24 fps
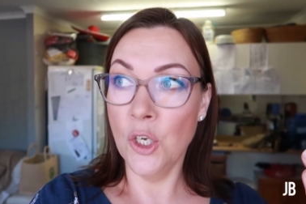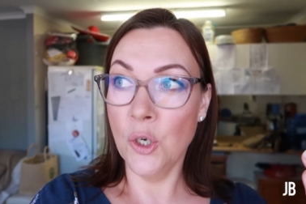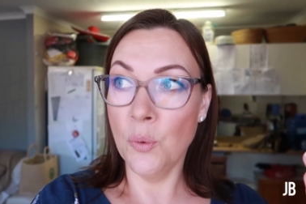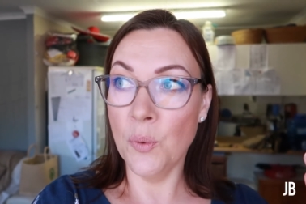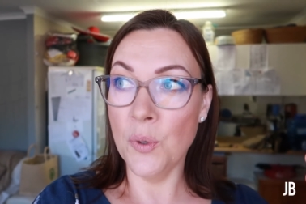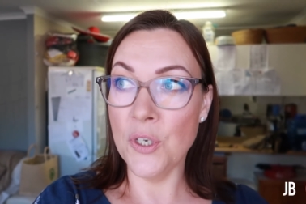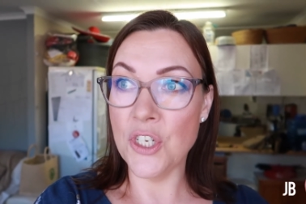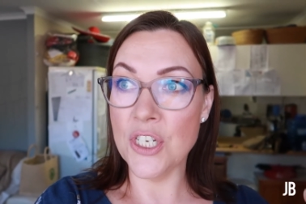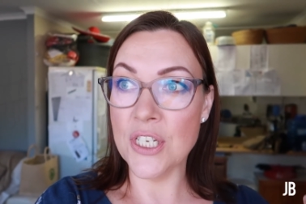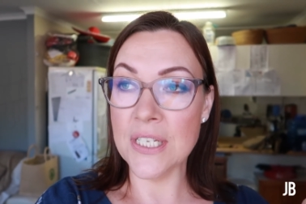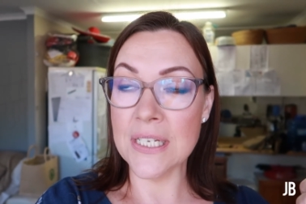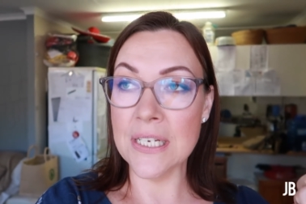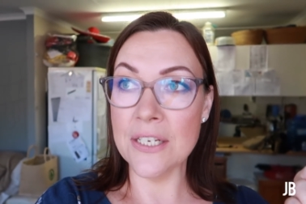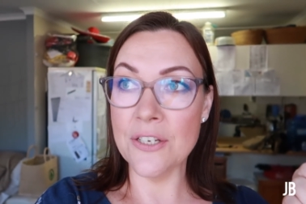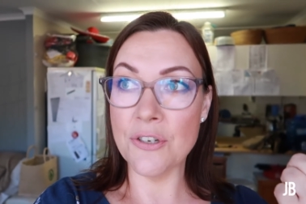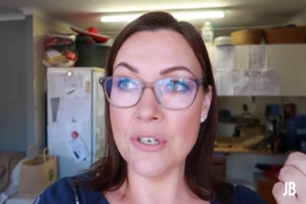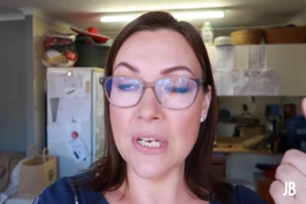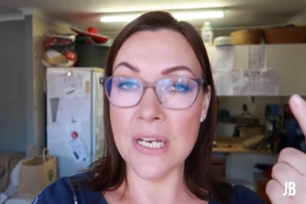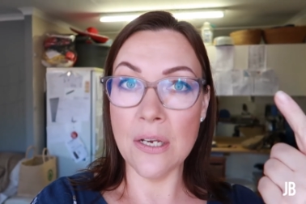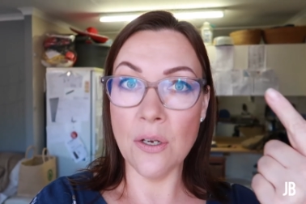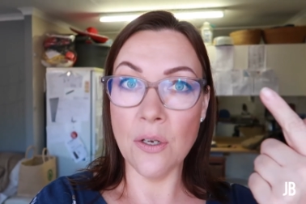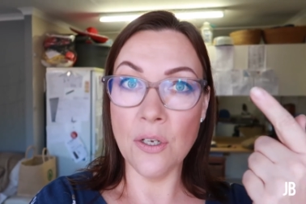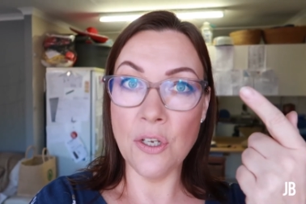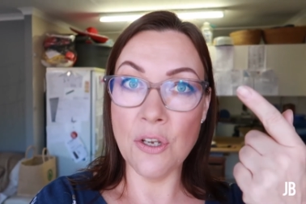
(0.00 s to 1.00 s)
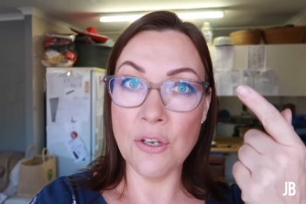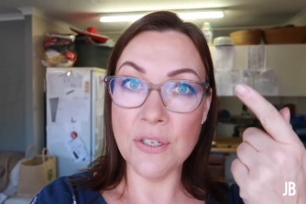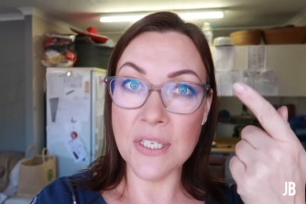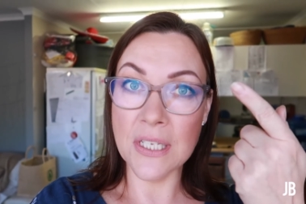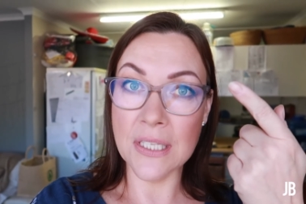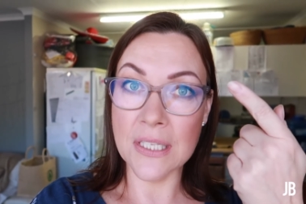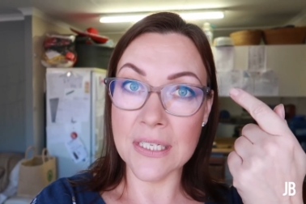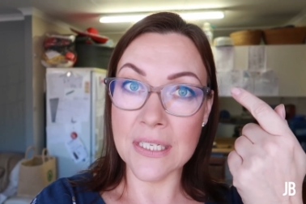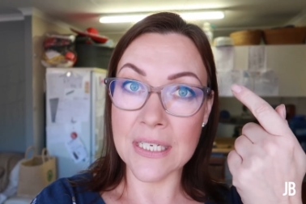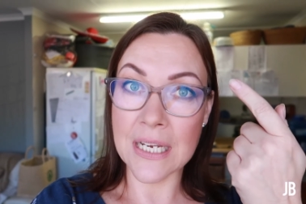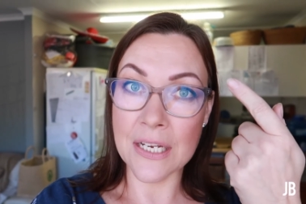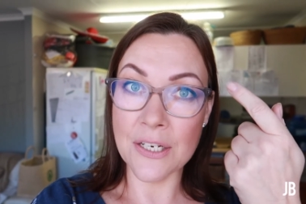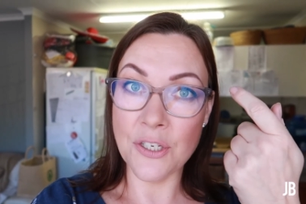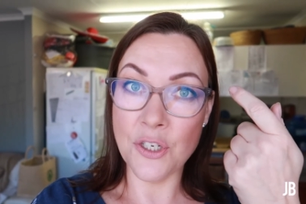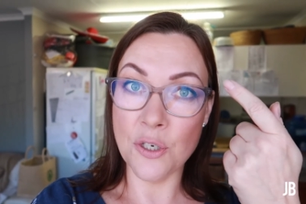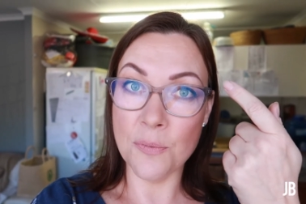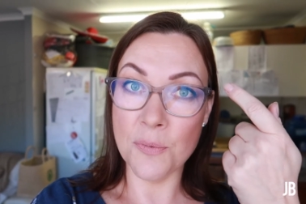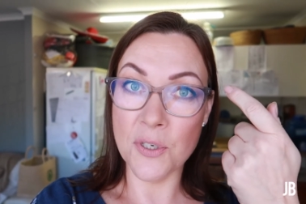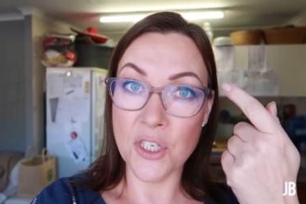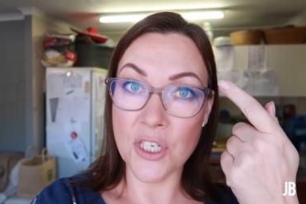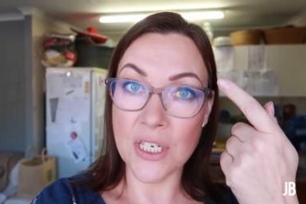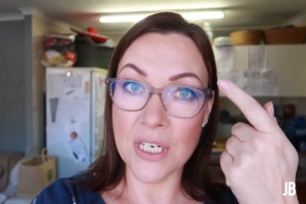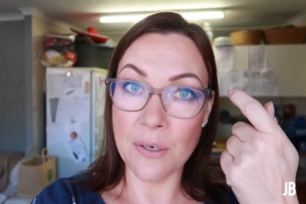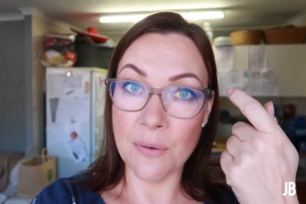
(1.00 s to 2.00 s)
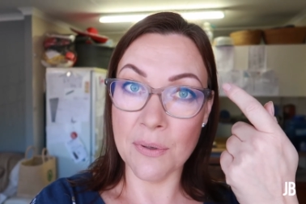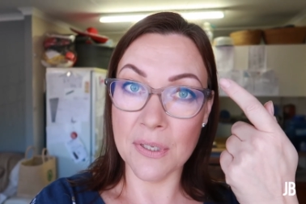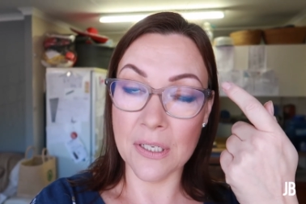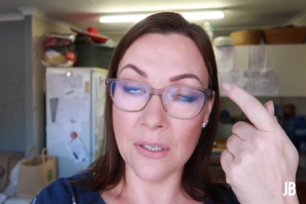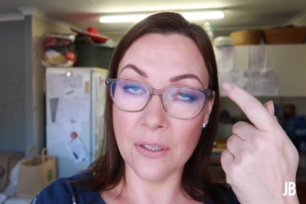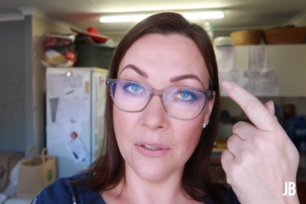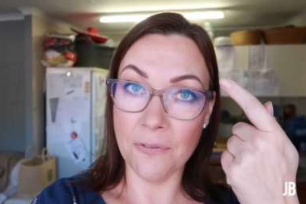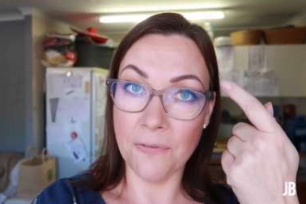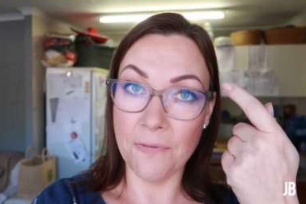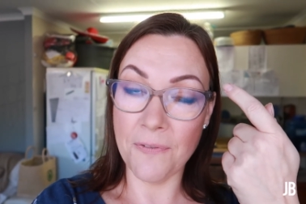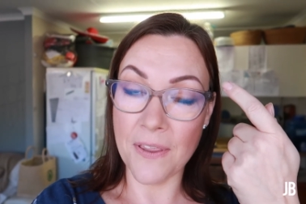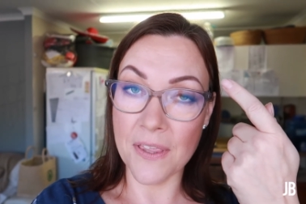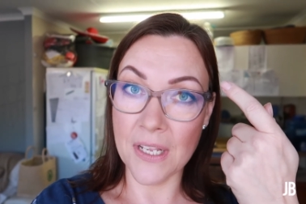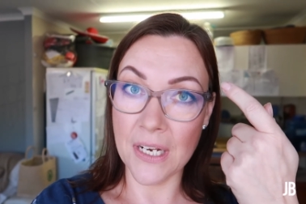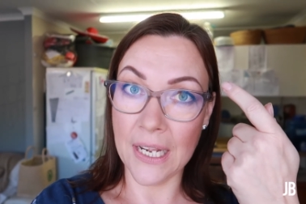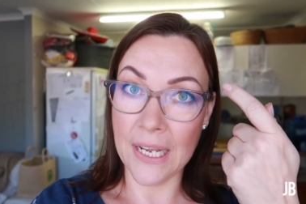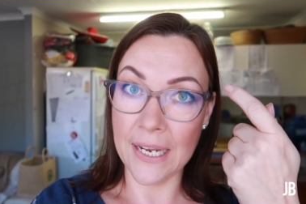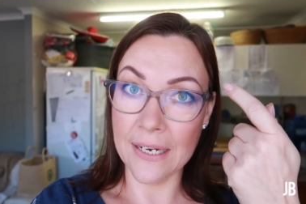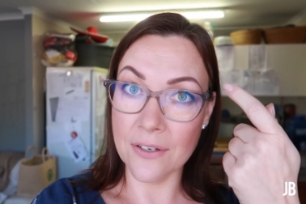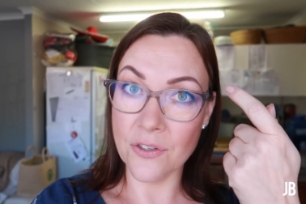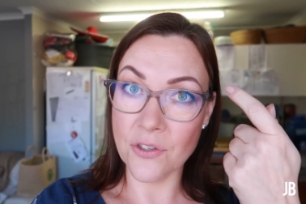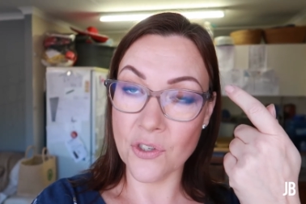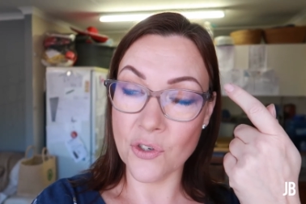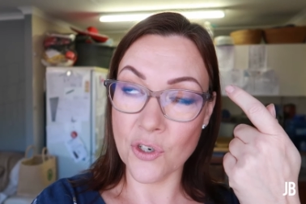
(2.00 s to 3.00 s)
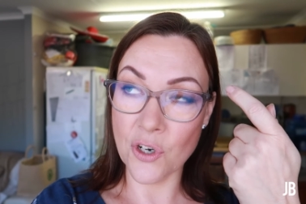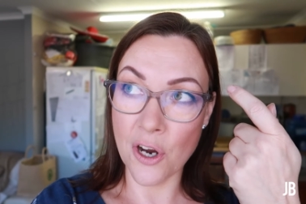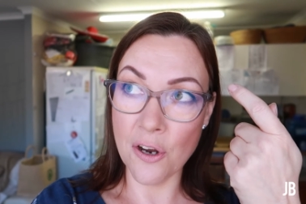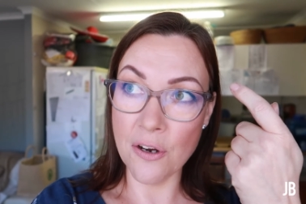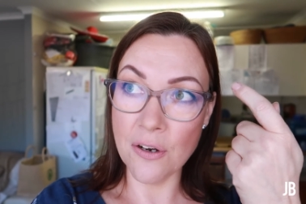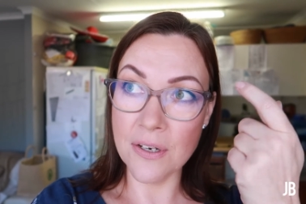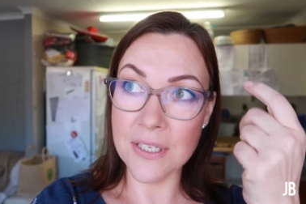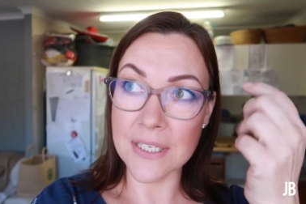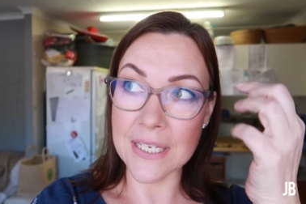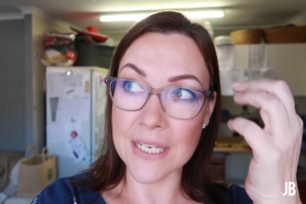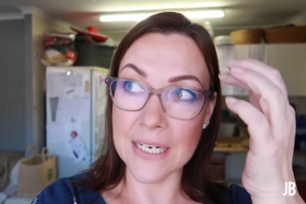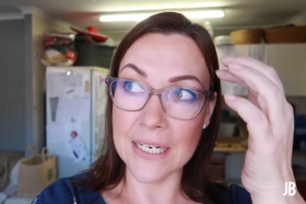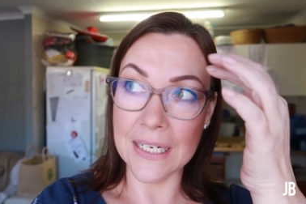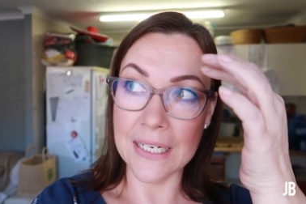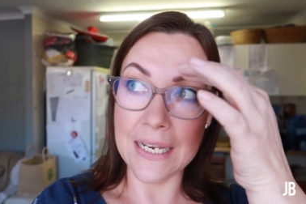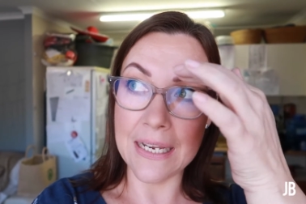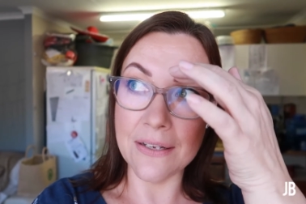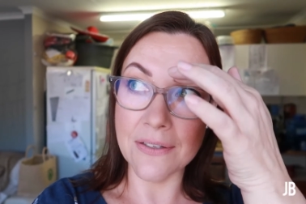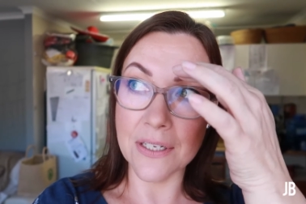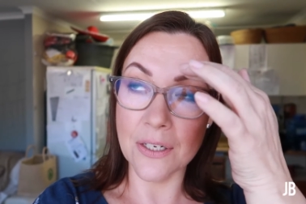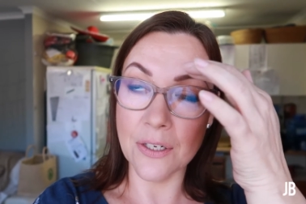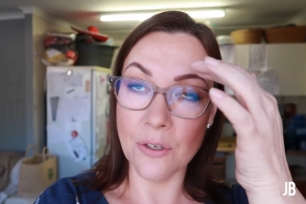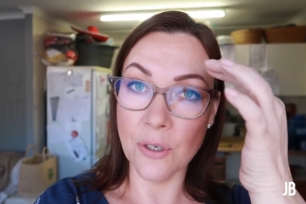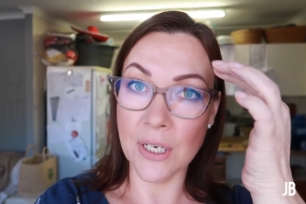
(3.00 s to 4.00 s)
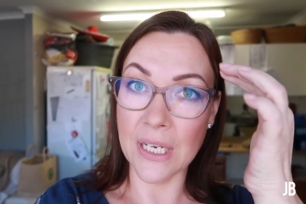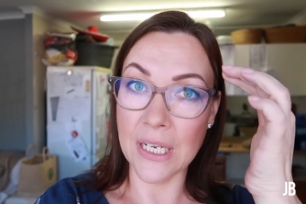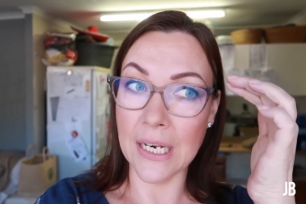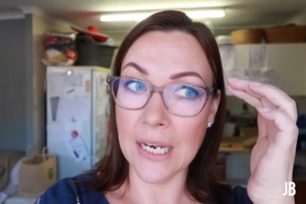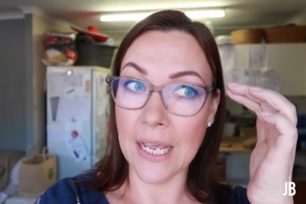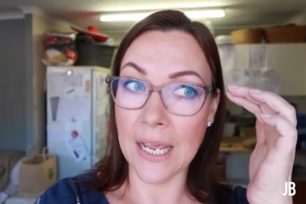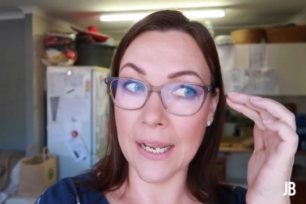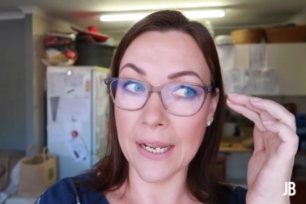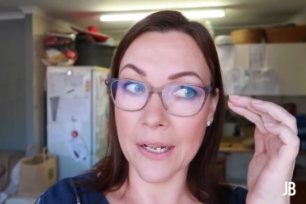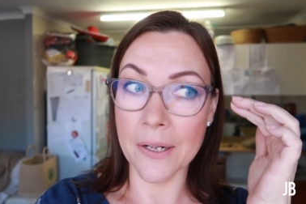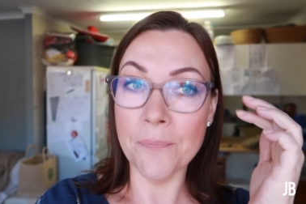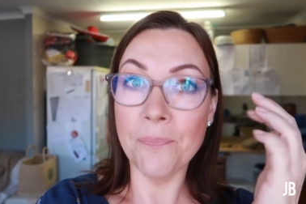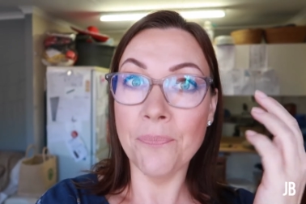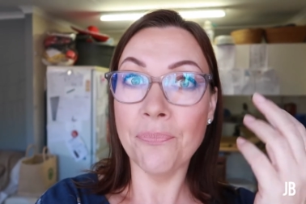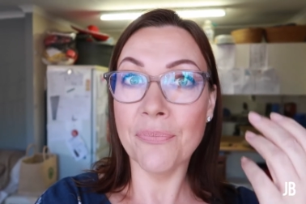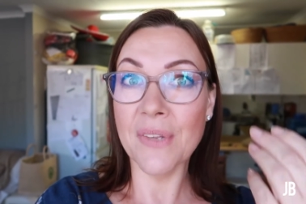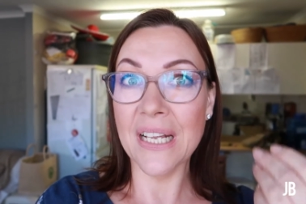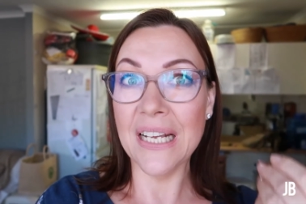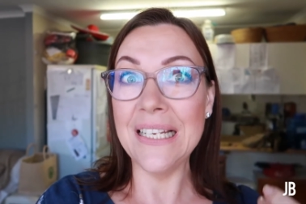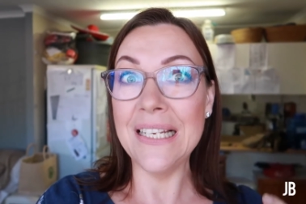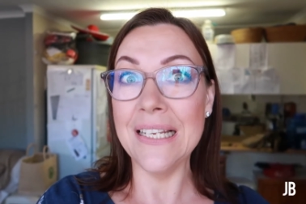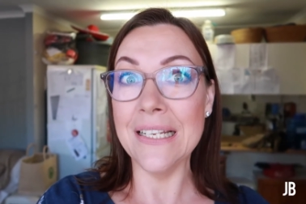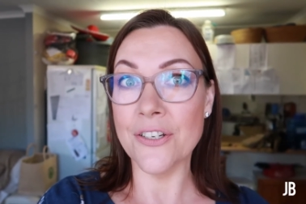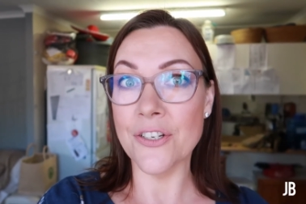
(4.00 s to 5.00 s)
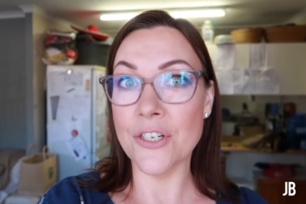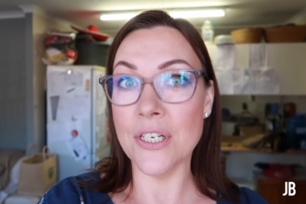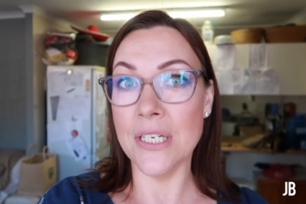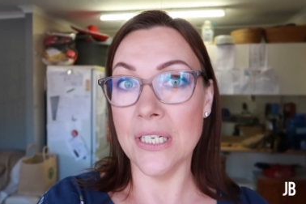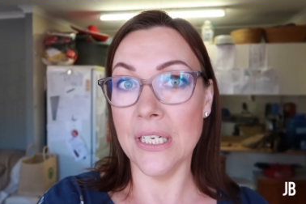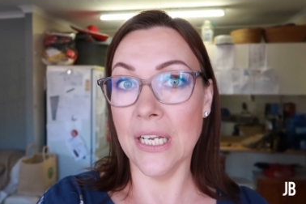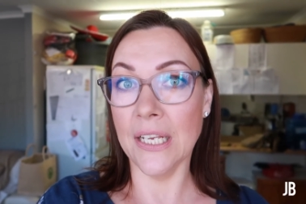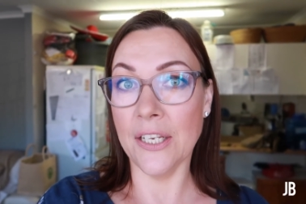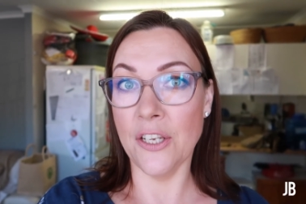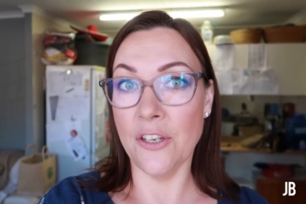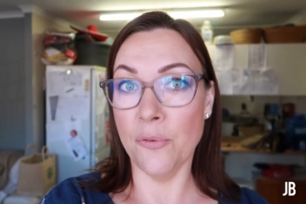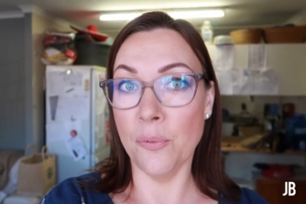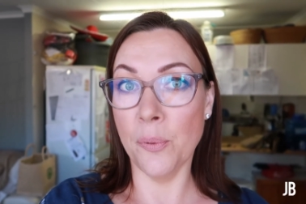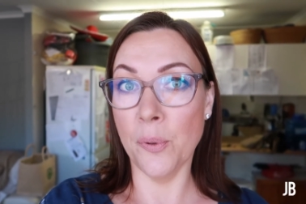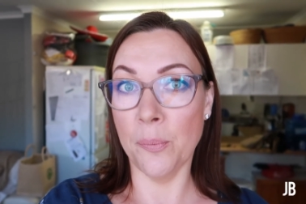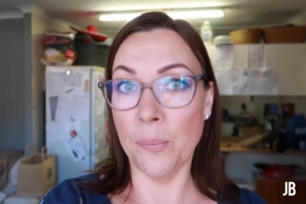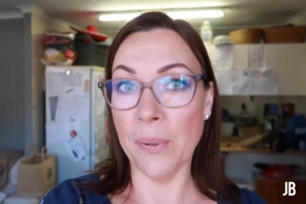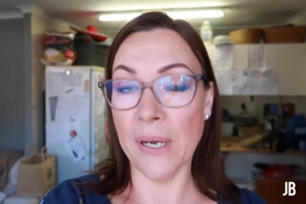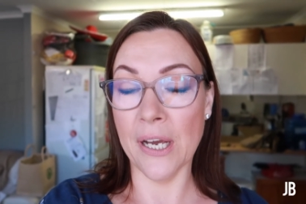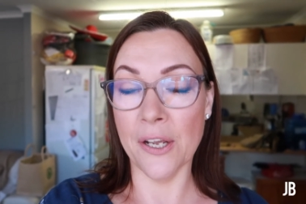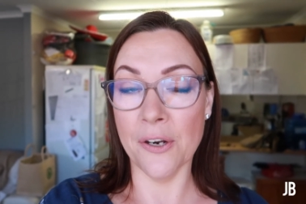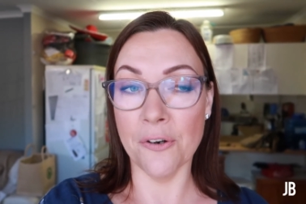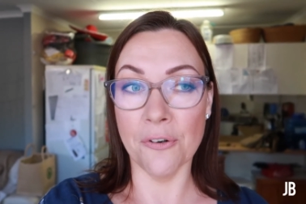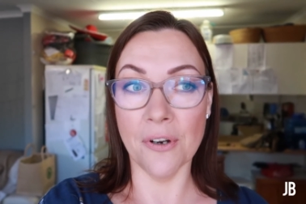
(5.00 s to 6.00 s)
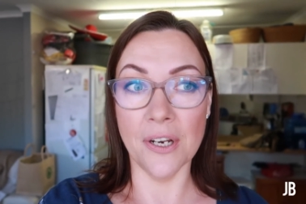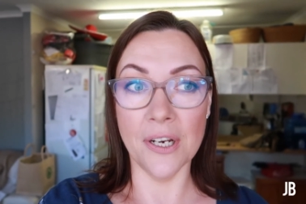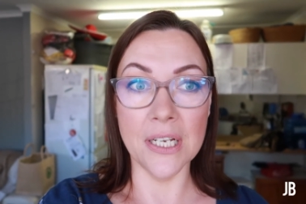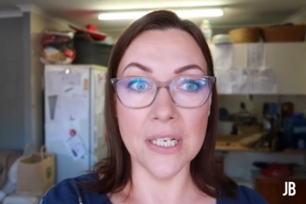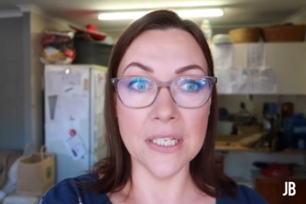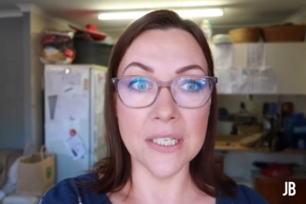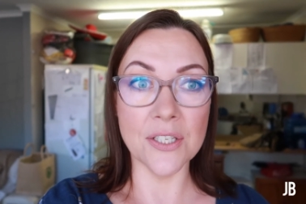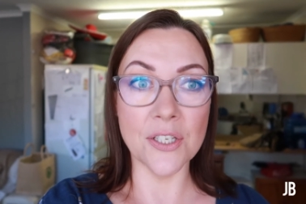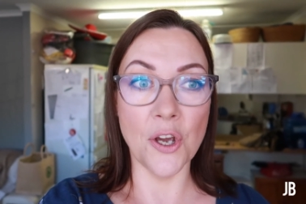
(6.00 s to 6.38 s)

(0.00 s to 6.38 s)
which is literally using the tattoo machine with little feather-like strokes, and it leaves it looking like literally like you've put powder on it.